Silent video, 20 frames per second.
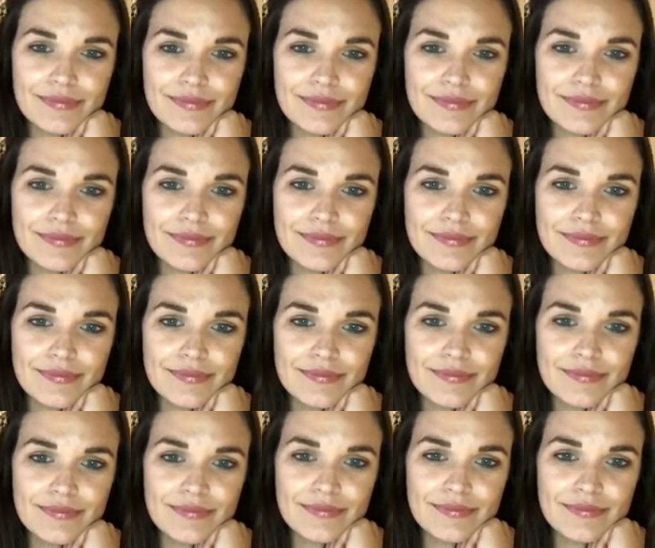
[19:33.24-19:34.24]

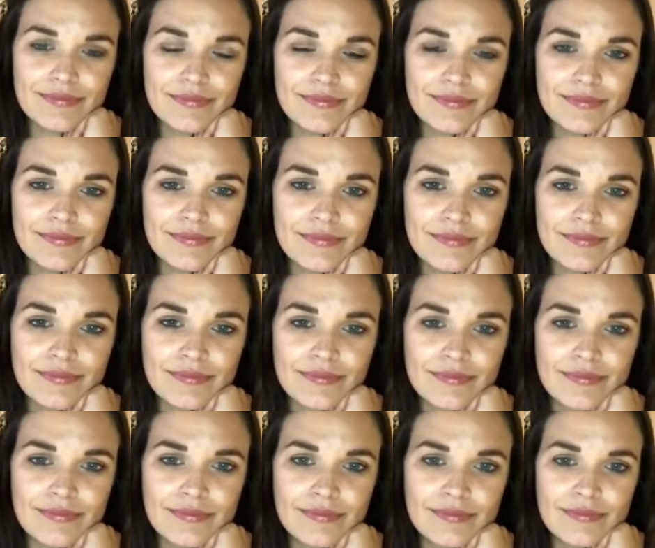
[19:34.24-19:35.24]

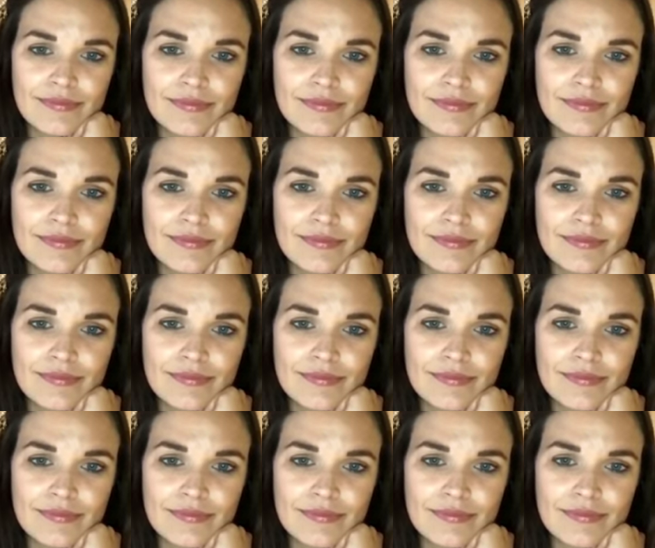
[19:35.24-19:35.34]
[no speech]